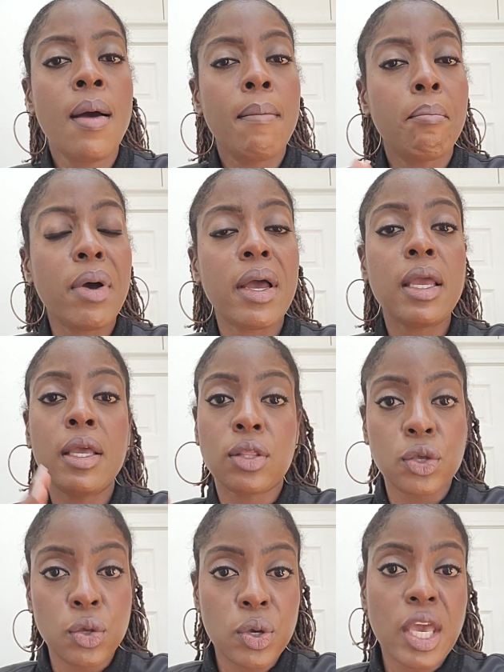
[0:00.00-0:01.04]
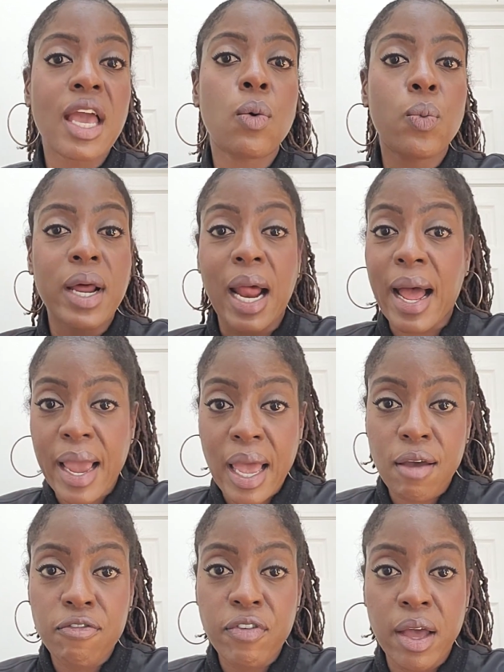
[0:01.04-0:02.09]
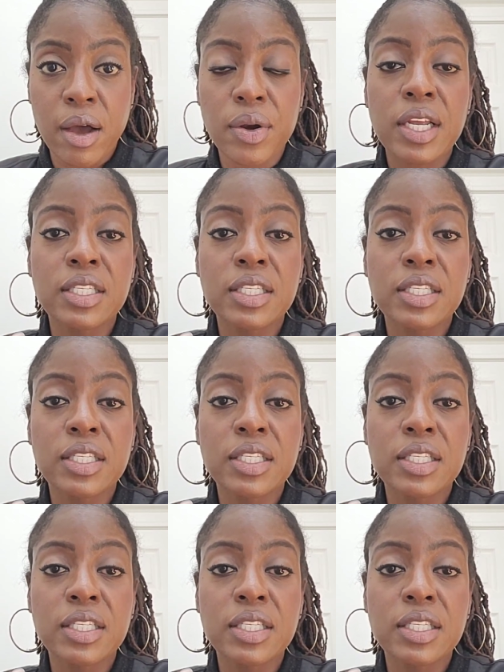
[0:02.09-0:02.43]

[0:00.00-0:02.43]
But in the UK, what I have found